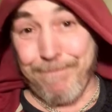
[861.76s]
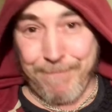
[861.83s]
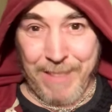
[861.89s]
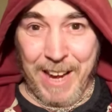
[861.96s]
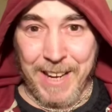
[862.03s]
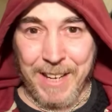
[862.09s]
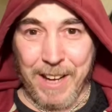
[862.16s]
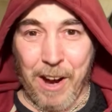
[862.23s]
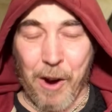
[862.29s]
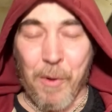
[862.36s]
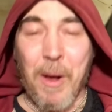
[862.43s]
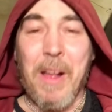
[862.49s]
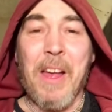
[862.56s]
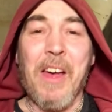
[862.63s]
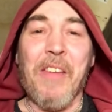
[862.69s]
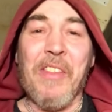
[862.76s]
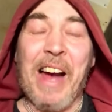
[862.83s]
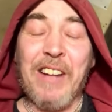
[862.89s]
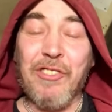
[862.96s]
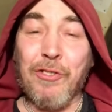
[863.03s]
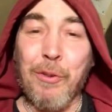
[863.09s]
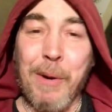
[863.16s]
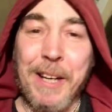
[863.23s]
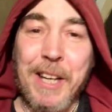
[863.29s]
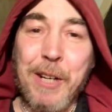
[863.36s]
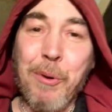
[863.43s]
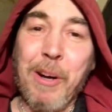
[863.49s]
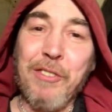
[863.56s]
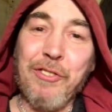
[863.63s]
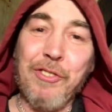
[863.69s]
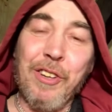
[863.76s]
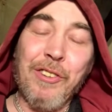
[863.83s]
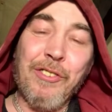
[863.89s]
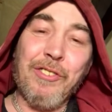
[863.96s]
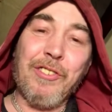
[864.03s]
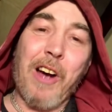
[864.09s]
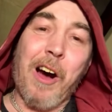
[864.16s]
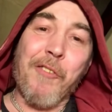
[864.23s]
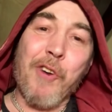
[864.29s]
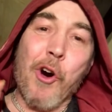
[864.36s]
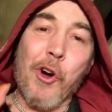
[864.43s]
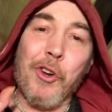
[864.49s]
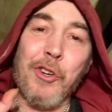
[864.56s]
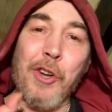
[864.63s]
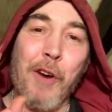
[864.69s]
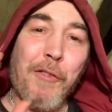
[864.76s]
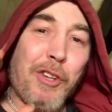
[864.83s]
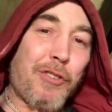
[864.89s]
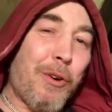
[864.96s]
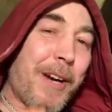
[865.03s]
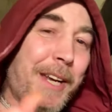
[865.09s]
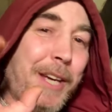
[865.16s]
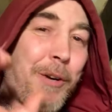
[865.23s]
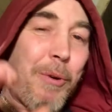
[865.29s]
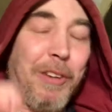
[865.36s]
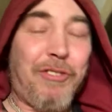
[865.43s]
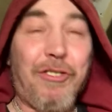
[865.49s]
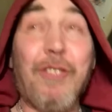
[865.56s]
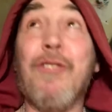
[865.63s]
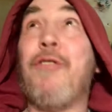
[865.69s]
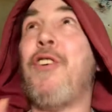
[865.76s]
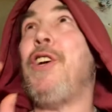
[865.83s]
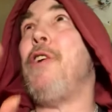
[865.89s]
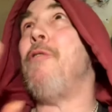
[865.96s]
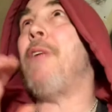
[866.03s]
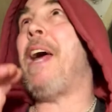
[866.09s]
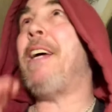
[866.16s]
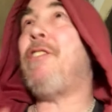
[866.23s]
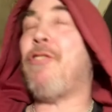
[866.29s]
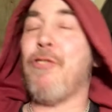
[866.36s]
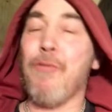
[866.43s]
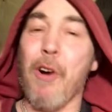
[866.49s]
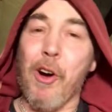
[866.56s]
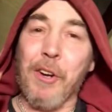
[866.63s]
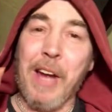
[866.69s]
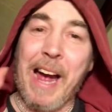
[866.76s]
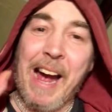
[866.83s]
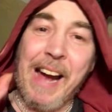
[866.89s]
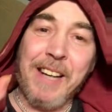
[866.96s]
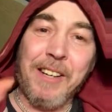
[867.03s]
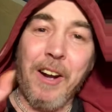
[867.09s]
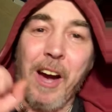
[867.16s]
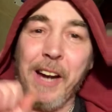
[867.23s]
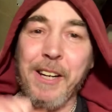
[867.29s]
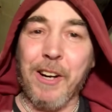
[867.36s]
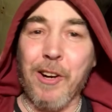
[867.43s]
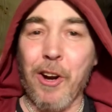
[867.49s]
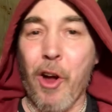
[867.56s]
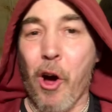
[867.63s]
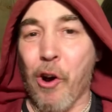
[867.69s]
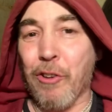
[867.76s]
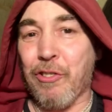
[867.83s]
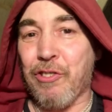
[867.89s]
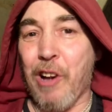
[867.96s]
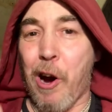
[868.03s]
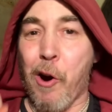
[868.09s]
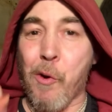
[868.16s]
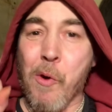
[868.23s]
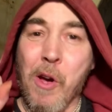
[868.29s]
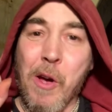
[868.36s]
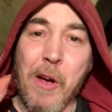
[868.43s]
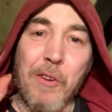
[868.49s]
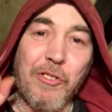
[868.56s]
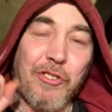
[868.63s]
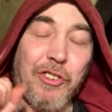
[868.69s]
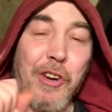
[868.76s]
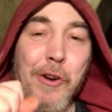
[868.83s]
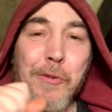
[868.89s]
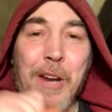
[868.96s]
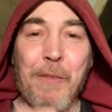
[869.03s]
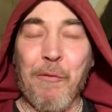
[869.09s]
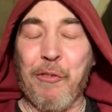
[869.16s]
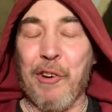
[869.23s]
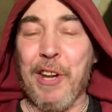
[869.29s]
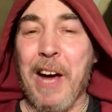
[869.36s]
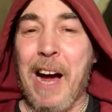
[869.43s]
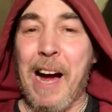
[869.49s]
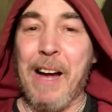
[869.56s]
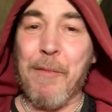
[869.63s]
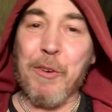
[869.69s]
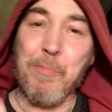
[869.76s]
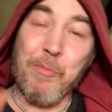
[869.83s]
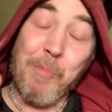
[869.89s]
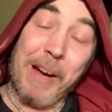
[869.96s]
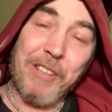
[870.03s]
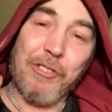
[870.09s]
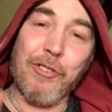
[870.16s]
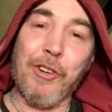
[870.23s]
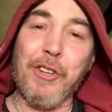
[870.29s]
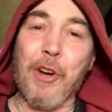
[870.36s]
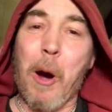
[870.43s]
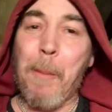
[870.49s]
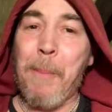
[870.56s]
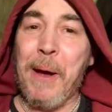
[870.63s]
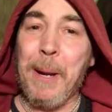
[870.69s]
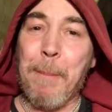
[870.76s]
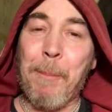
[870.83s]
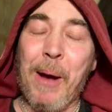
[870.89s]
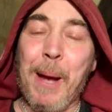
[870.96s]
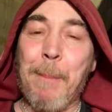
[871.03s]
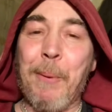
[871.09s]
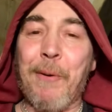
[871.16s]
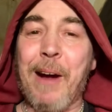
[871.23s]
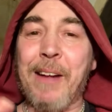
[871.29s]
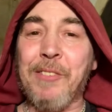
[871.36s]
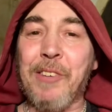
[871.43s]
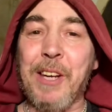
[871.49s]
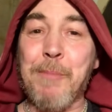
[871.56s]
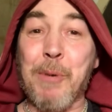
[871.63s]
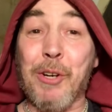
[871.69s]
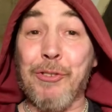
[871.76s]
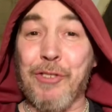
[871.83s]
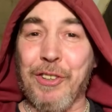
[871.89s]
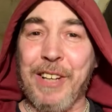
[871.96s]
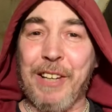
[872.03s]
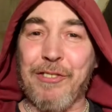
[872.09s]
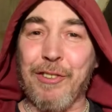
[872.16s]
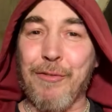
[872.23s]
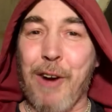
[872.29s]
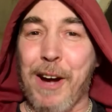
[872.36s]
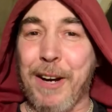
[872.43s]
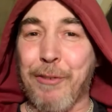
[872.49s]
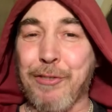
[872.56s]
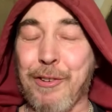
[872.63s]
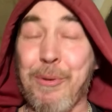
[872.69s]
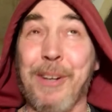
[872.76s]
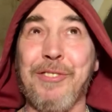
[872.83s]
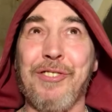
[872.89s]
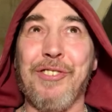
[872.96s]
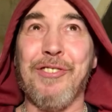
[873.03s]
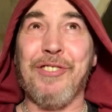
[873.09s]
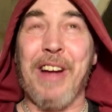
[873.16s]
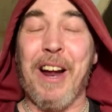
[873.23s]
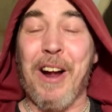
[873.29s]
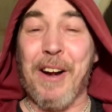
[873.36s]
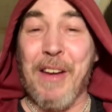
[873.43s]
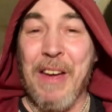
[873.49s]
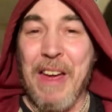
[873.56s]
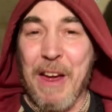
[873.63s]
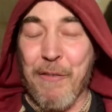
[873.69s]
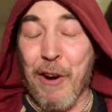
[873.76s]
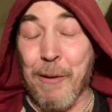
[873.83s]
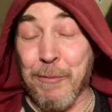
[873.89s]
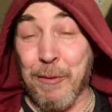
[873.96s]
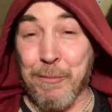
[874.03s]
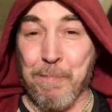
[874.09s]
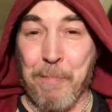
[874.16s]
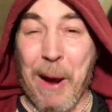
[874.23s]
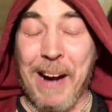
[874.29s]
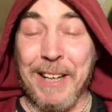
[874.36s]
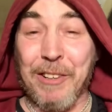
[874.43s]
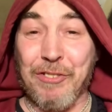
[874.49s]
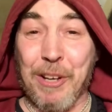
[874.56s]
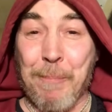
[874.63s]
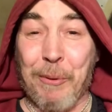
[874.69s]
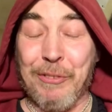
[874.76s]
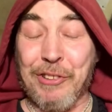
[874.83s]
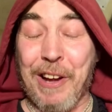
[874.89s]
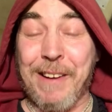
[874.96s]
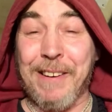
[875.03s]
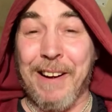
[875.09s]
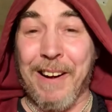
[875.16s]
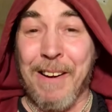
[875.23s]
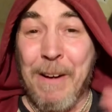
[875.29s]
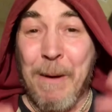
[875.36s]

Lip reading: There you go. That's 20 questions. I've got another 20 questions for you later on at 9 o'clock. So tune in for that. Make sure you've got a pen and paper handy because you need to write those questions down. If I'm bad as a presenter,